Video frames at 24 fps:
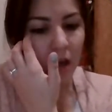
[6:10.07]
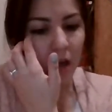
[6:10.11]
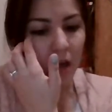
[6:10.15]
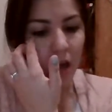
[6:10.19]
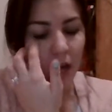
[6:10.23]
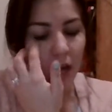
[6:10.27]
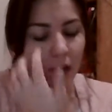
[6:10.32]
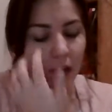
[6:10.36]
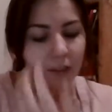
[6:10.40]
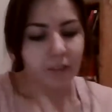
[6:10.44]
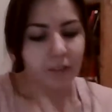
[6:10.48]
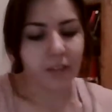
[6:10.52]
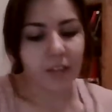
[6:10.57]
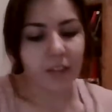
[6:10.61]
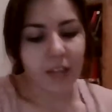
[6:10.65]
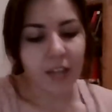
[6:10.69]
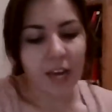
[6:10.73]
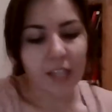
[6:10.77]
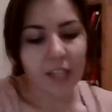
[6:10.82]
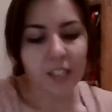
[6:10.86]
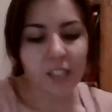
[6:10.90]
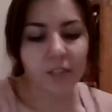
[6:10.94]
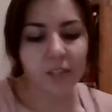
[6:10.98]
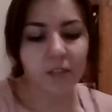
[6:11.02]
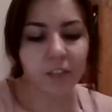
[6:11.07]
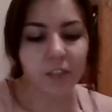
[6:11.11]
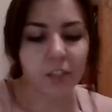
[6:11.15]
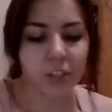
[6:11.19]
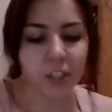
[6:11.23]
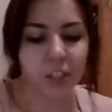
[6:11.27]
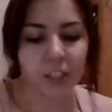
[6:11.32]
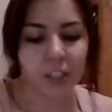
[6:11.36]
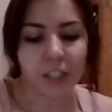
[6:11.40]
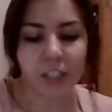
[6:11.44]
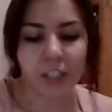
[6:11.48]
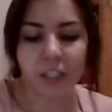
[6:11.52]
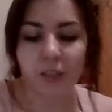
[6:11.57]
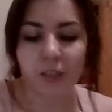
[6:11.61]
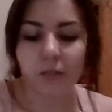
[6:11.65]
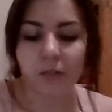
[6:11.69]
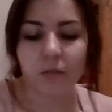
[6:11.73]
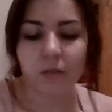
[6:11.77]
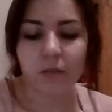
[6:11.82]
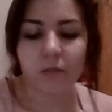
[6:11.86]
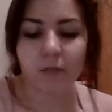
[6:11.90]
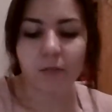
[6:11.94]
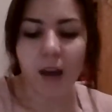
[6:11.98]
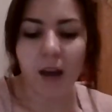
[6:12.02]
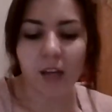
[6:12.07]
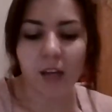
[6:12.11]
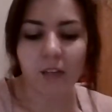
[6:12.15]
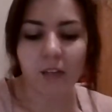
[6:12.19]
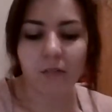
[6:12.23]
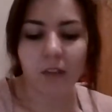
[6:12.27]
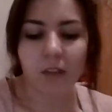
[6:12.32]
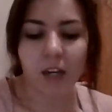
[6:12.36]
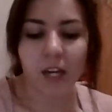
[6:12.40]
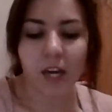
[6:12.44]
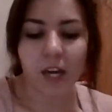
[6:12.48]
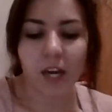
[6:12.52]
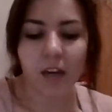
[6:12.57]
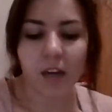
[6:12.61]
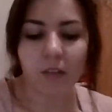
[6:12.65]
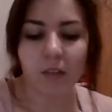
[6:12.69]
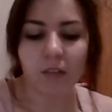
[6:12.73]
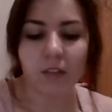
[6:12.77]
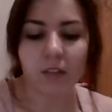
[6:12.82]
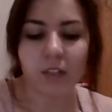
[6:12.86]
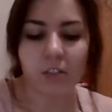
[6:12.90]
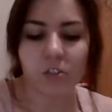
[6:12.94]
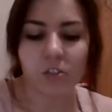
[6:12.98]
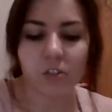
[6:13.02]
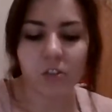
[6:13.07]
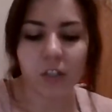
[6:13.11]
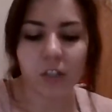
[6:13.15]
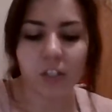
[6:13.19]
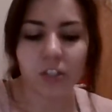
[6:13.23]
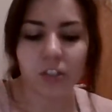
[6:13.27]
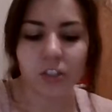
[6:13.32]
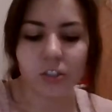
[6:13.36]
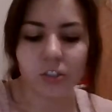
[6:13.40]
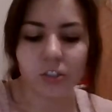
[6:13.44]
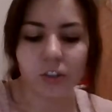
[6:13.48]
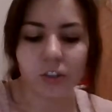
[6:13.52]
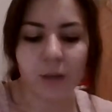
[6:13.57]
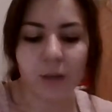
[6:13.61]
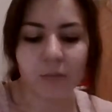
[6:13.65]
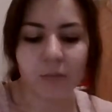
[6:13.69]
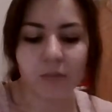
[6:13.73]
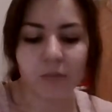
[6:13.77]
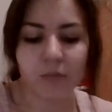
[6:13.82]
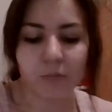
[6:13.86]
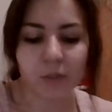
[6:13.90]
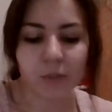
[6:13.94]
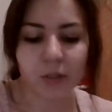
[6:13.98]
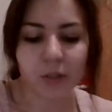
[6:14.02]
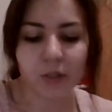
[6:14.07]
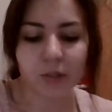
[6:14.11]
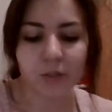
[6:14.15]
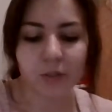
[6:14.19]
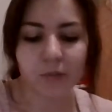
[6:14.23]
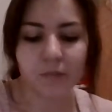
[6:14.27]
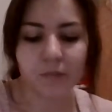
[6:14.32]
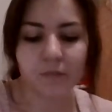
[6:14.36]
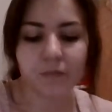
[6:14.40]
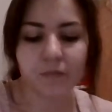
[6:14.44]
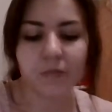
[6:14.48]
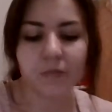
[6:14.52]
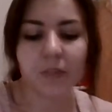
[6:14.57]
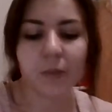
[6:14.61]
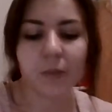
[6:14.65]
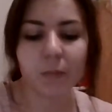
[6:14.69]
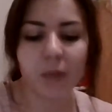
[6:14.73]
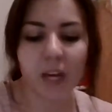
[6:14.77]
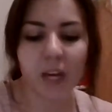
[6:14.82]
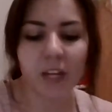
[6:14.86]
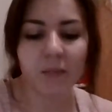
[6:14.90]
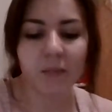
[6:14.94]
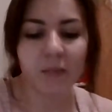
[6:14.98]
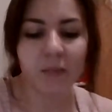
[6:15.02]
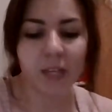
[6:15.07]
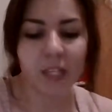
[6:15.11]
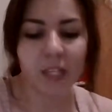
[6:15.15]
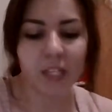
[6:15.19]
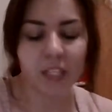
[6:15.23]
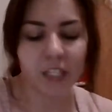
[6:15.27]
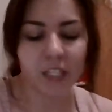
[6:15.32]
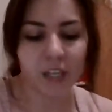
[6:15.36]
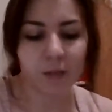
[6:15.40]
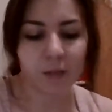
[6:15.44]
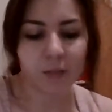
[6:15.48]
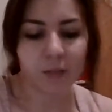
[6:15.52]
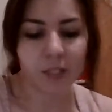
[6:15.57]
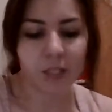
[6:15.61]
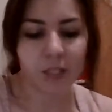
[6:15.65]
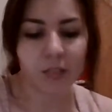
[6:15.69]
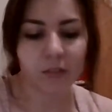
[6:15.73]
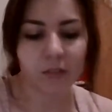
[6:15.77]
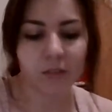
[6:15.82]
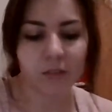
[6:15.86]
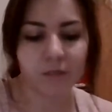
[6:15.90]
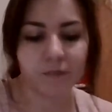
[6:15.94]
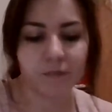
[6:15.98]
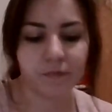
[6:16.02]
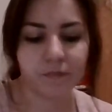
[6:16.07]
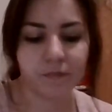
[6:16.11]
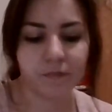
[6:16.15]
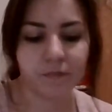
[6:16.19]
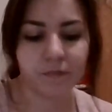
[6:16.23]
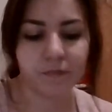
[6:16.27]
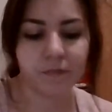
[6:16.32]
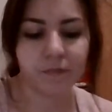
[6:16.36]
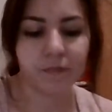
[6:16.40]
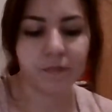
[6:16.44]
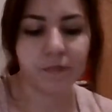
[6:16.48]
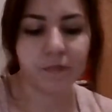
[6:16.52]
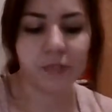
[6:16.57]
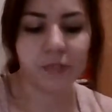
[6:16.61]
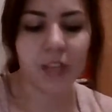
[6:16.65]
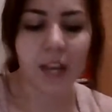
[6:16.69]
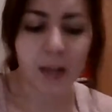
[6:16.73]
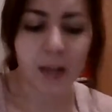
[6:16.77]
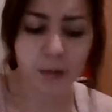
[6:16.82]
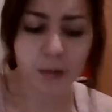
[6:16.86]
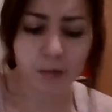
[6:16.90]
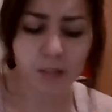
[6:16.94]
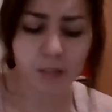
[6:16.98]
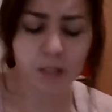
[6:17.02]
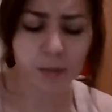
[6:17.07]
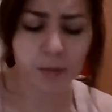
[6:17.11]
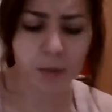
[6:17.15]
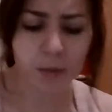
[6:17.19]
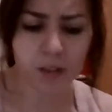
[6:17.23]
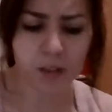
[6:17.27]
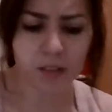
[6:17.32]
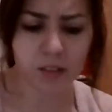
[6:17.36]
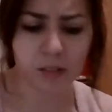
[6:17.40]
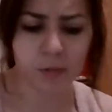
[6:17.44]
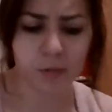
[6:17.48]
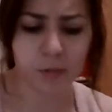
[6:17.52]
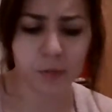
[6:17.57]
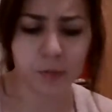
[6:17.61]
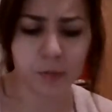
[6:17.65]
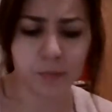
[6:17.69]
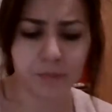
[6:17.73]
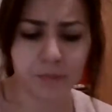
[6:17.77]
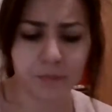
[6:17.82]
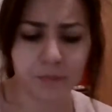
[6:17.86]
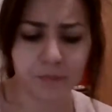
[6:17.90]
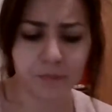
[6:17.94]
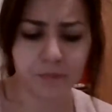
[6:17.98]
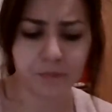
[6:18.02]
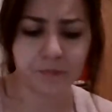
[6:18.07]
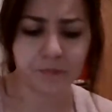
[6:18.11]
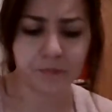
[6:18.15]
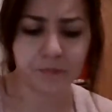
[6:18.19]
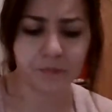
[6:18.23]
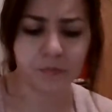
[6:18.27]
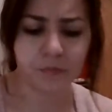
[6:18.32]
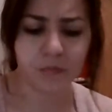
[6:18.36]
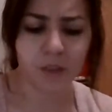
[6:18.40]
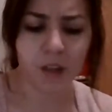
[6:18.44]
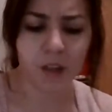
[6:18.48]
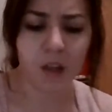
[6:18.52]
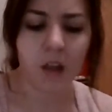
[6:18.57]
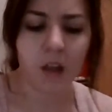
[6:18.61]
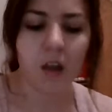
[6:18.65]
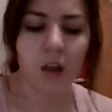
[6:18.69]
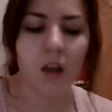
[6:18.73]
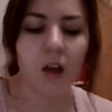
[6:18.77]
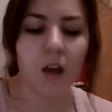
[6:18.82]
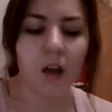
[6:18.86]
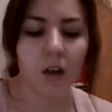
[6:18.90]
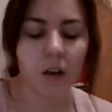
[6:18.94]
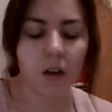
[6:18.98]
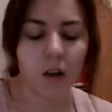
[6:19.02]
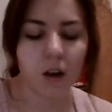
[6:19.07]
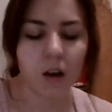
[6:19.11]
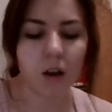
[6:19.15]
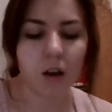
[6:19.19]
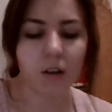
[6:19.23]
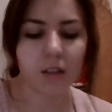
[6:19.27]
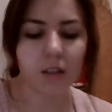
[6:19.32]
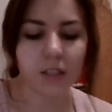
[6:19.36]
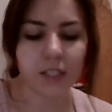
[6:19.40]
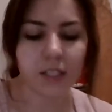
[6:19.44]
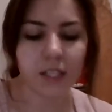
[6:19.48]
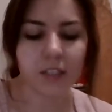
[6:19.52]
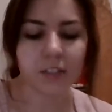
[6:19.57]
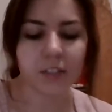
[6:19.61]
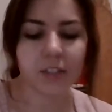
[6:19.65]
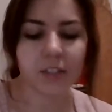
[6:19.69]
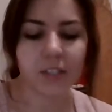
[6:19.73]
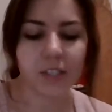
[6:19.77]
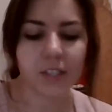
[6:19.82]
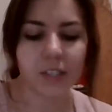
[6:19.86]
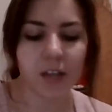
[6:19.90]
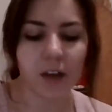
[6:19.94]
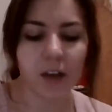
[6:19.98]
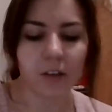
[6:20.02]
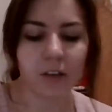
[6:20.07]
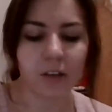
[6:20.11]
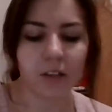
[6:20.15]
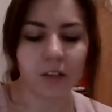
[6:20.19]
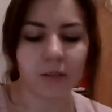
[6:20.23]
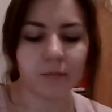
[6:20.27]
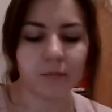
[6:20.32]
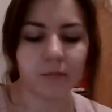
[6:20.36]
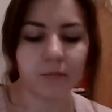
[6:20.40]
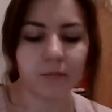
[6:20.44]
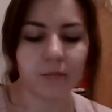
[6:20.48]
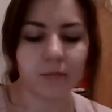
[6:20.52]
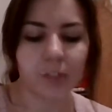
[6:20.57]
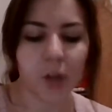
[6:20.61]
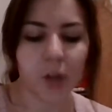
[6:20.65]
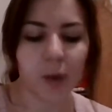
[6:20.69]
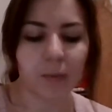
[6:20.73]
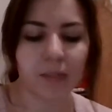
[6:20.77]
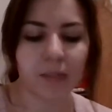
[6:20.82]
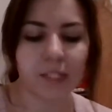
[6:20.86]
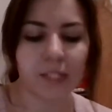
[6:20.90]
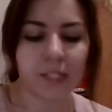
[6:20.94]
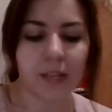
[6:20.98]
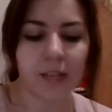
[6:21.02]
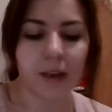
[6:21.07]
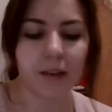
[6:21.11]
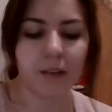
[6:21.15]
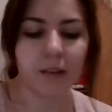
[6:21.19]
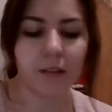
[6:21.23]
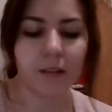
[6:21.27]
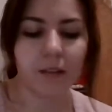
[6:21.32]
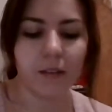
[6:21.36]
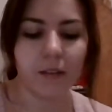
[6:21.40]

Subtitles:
And at the last of the journey, when Matt had run ahead with his treasured scrap of blue, the blind man had come alone. How was it possible? I'll call the tenders and tell them, Thomas said.